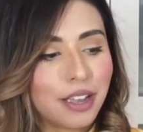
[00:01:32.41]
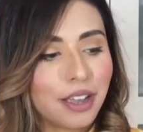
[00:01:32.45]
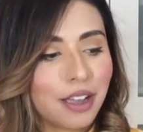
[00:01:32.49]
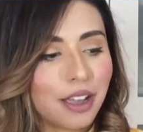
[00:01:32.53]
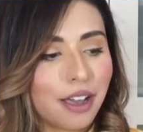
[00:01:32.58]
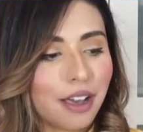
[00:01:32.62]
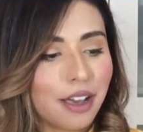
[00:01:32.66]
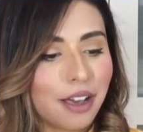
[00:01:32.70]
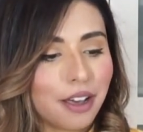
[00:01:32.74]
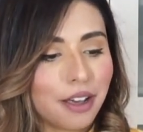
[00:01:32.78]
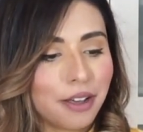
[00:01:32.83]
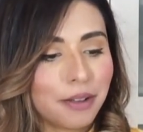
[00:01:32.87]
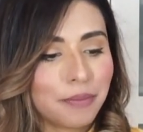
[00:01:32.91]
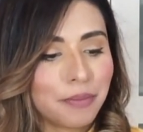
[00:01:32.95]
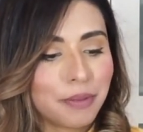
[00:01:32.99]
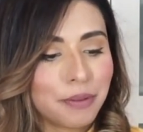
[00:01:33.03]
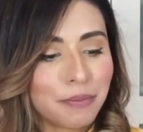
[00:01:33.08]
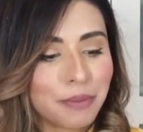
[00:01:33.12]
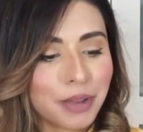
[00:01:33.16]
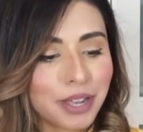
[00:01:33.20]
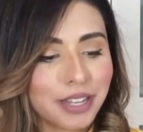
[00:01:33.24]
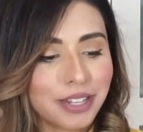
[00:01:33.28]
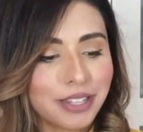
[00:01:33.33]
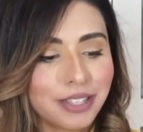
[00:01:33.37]

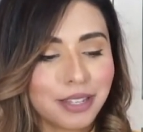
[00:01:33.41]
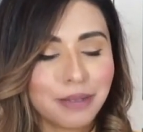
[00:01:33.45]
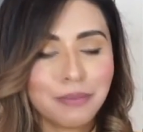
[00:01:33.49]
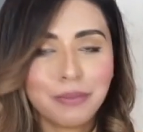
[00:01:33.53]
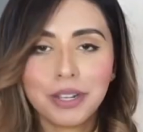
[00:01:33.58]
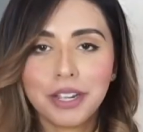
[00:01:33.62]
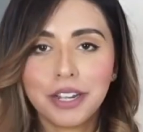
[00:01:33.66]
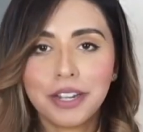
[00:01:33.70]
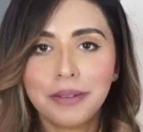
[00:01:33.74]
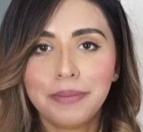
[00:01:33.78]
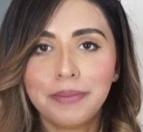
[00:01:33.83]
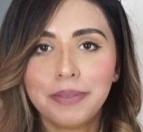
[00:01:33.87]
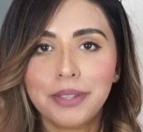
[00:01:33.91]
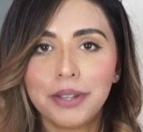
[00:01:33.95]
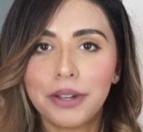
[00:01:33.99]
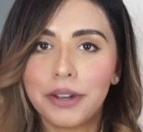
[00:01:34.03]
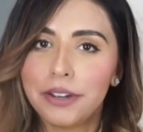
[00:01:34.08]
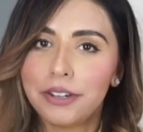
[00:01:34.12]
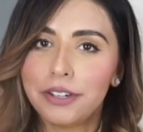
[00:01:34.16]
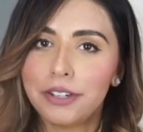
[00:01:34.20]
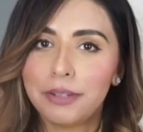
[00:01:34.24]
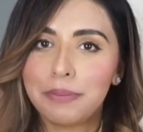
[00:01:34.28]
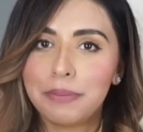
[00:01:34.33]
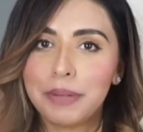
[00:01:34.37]
But sometimes there
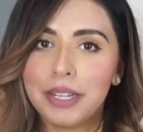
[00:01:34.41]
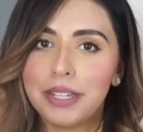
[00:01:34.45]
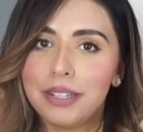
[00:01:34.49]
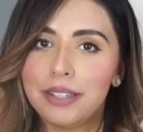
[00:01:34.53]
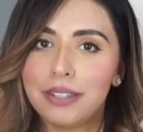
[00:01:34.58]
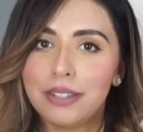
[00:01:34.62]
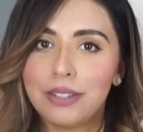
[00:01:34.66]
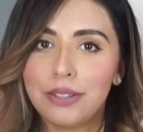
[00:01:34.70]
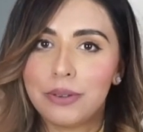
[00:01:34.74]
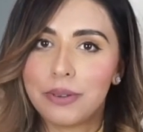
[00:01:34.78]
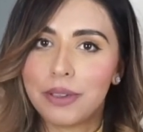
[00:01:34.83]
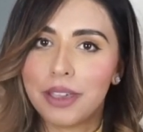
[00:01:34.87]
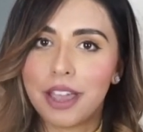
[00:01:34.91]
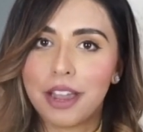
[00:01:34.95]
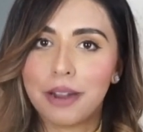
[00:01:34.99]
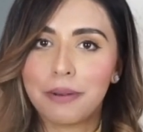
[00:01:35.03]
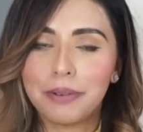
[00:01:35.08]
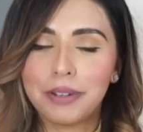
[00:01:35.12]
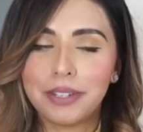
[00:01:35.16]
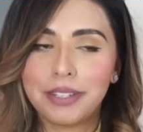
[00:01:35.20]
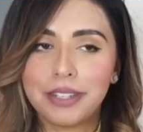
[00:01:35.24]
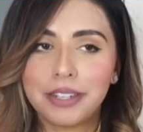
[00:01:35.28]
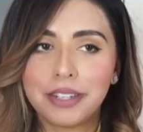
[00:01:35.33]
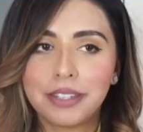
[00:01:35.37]
are just pieces you can't
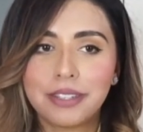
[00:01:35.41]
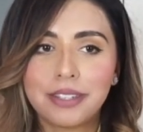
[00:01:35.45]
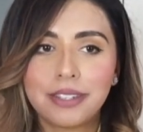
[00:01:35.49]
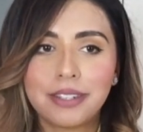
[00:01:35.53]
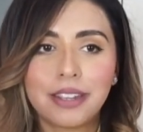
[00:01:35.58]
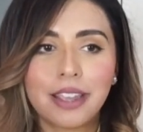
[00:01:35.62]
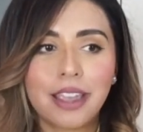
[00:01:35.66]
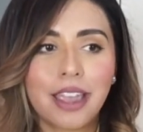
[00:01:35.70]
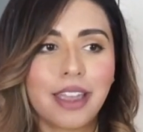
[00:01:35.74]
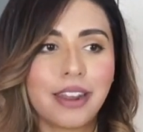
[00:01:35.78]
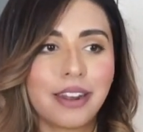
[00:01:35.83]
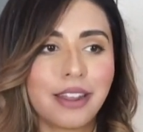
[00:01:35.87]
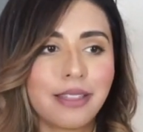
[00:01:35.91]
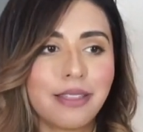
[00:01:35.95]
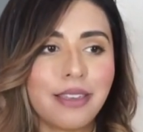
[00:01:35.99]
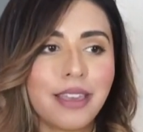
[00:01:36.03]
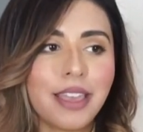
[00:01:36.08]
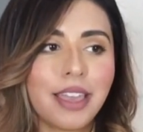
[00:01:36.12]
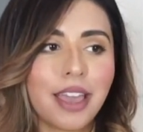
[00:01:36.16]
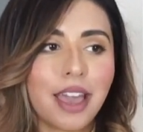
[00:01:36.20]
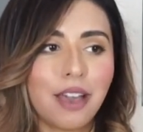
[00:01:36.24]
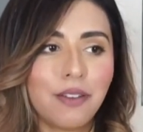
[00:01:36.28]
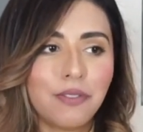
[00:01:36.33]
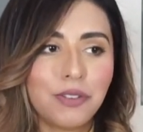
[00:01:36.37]
resist, and I
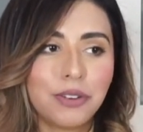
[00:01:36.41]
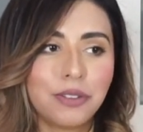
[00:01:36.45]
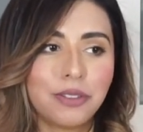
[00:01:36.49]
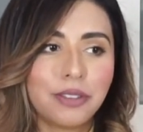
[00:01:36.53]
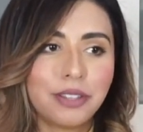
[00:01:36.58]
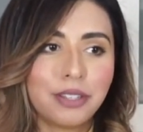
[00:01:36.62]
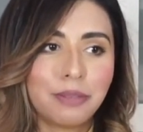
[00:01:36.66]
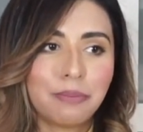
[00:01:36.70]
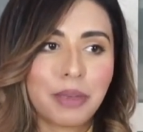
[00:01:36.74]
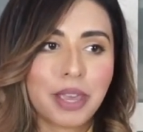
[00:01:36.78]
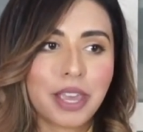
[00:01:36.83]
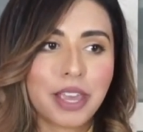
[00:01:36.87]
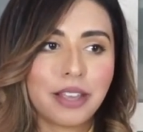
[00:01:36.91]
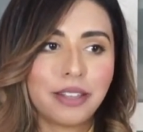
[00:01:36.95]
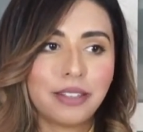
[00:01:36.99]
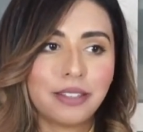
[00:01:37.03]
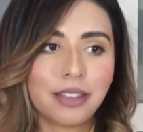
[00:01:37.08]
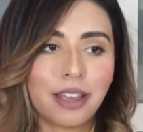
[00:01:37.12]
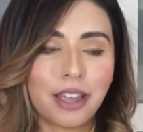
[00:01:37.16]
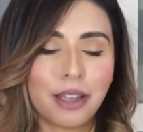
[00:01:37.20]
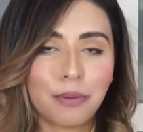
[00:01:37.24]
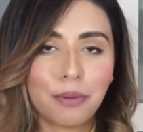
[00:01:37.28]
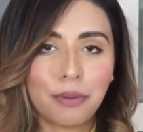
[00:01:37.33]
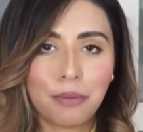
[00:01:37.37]
think after this piece
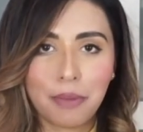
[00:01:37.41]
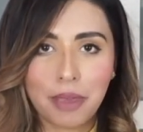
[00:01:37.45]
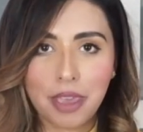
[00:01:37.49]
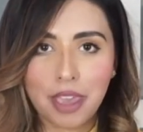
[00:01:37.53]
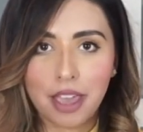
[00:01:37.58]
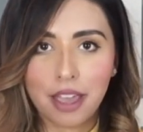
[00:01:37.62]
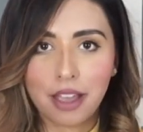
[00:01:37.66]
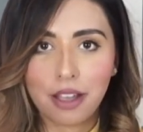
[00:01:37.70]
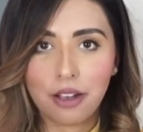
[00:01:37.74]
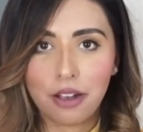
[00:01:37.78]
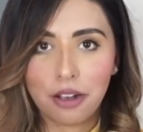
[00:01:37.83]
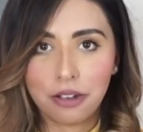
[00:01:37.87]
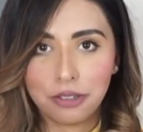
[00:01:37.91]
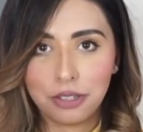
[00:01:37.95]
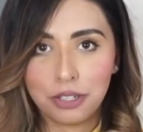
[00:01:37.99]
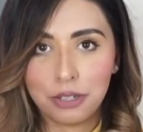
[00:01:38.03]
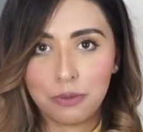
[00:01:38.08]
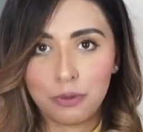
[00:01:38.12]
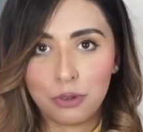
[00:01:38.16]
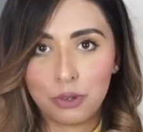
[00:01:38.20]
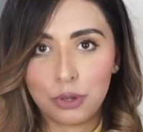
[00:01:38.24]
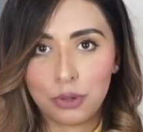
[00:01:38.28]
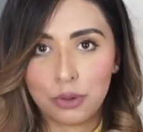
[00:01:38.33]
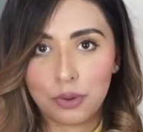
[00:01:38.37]
I will be at
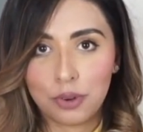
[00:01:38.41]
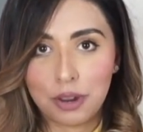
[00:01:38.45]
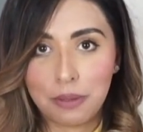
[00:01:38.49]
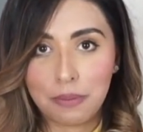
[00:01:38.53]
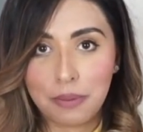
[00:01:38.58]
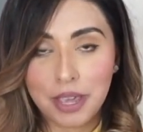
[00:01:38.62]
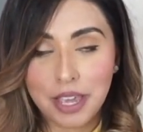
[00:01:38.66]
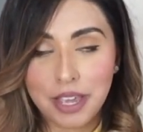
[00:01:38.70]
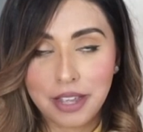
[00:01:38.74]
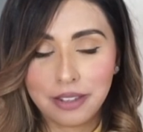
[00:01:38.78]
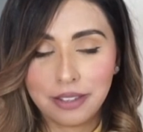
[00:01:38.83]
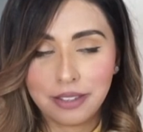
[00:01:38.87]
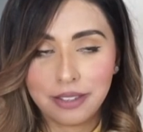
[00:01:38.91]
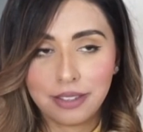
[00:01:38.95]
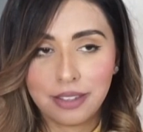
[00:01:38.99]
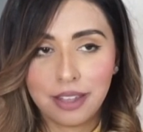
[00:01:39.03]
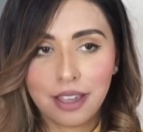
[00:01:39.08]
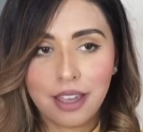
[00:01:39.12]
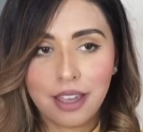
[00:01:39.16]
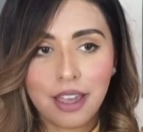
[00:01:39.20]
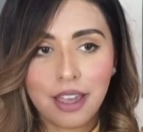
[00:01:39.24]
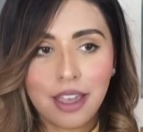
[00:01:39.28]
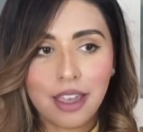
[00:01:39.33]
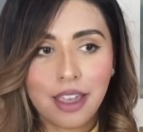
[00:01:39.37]
costume jewelry piece,
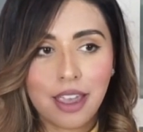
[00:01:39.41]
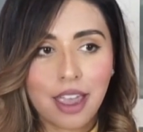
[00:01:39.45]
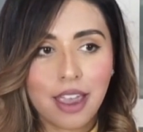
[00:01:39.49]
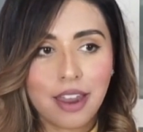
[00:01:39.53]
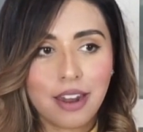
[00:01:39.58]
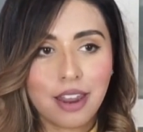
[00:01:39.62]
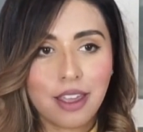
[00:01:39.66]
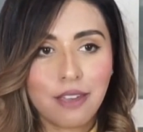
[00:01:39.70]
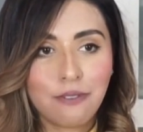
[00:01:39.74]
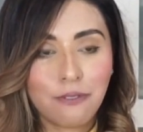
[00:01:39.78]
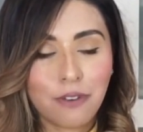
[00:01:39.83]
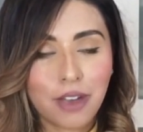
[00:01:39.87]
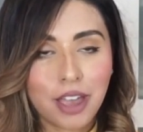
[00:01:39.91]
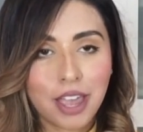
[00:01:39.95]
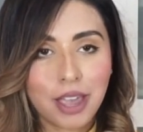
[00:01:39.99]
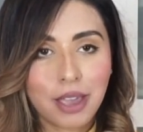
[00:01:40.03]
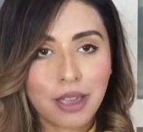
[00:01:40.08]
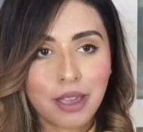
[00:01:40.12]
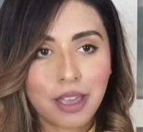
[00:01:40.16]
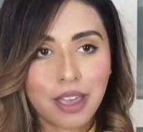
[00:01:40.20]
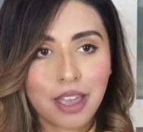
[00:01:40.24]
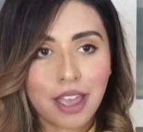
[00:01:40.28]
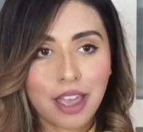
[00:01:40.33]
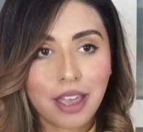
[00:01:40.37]
and if
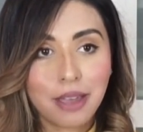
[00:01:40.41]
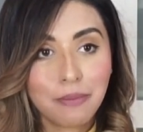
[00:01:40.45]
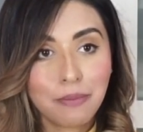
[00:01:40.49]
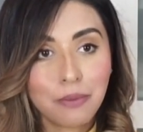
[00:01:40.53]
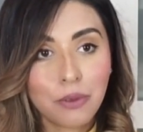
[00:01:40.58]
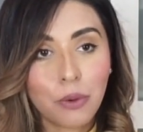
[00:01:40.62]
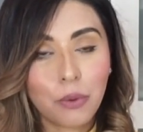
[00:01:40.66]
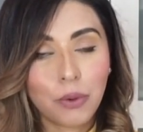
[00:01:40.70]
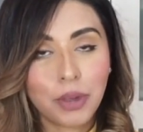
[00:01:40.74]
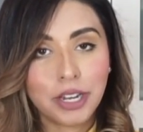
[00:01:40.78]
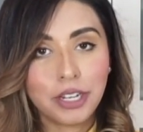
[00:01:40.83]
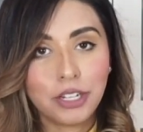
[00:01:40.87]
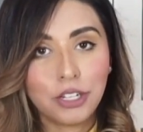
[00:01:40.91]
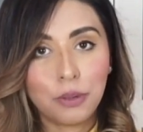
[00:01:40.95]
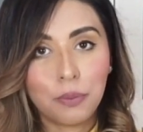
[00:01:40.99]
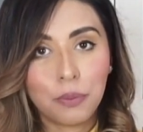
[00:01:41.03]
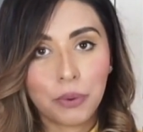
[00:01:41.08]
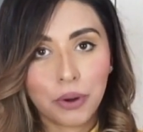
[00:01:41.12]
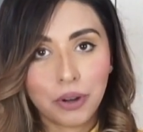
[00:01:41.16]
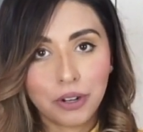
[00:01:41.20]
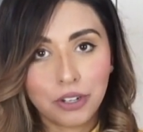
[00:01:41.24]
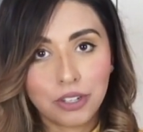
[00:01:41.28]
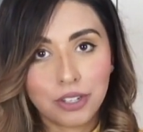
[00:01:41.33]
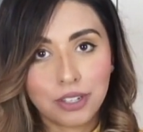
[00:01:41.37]
I am going to
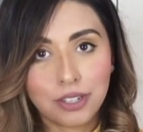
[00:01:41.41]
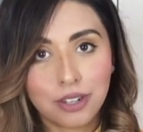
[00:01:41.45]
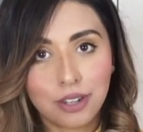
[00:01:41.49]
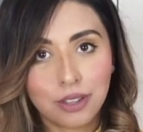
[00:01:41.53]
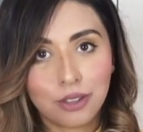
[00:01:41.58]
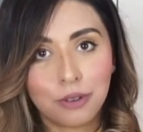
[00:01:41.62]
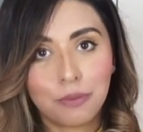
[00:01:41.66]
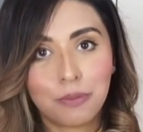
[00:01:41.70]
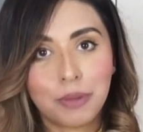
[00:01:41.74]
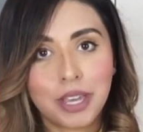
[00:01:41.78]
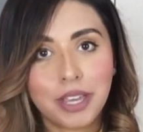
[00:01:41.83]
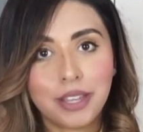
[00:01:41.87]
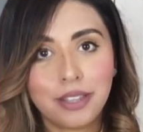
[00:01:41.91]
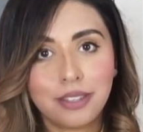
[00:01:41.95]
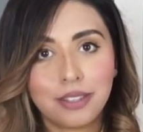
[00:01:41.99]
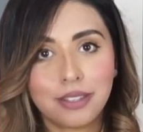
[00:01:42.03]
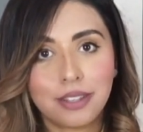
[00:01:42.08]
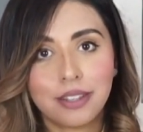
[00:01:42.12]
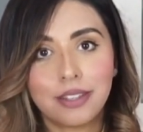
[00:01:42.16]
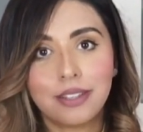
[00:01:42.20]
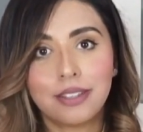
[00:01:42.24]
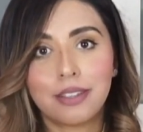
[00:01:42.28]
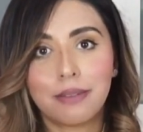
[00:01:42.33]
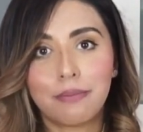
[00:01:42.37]
purchase another piece,
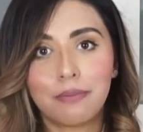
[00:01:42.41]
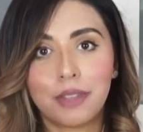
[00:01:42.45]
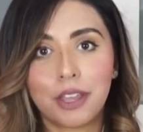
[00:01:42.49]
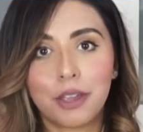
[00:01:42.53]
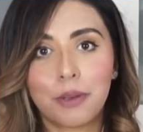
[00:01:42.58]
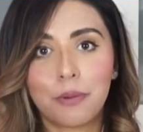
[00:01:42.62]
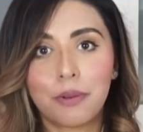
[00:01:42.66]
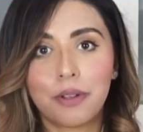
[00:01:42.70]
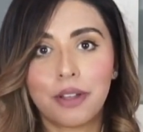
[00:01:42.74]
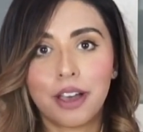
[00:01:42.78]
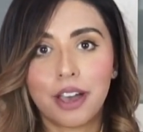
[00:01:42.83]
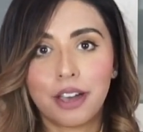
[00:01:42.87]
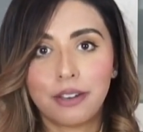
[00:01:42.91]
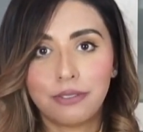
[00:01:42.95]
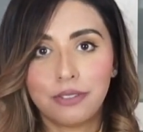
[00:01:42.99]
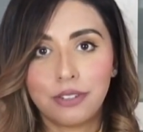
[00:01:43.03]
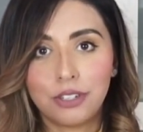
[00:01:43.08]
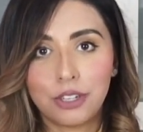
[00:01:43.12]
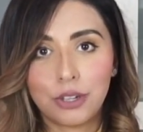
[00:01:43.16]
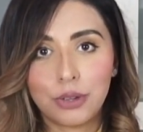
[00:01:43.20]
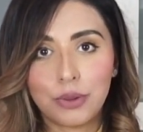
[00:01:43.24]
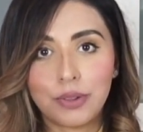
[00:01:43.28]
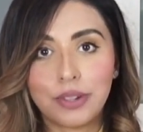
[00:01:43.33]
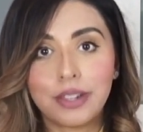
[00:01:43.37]
then something will have
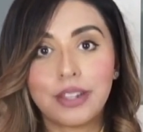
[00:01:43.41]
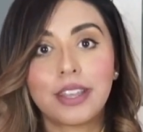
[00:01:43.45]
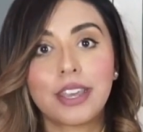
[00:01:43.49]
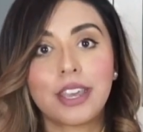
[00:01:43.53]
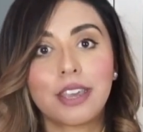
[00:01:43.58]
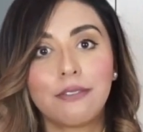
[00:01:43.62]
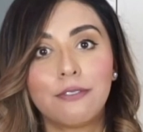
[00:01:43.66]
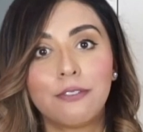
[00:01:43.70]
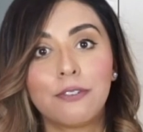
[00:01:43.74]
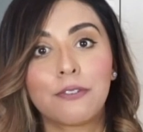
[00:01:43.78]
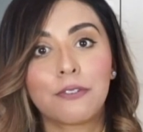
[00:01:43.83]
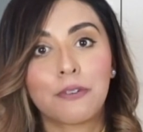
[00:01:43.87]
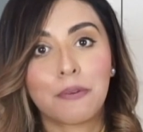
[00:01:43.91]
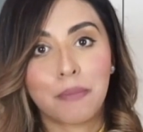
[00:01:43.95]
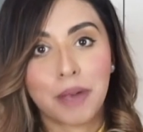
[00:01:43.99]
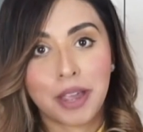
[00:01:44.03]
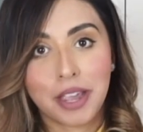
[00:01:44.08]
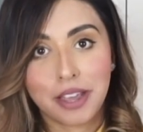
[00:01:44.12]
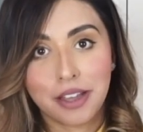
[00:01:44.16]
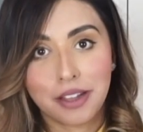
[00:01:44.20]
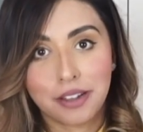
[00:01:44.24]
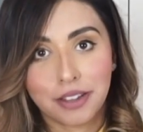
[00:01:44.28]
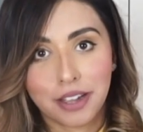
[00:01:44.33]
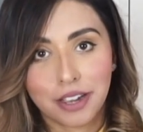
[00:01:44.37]
to leave for my
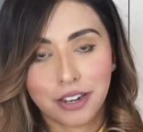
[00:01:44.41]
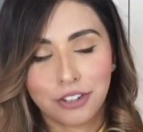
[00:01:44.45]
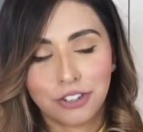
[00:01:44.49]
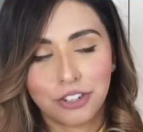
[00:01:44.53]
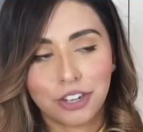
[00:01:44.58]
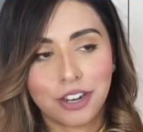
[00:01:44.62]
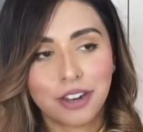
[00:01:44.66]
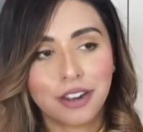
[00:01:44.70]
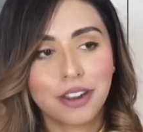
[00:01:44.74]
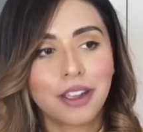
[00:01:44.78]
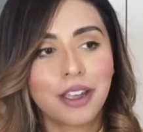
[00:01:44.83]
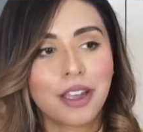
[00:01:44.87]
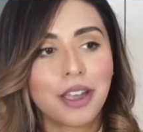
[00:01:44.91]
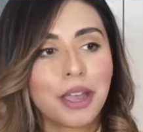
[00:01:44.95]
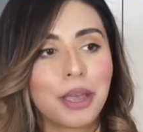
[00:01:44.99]
collection.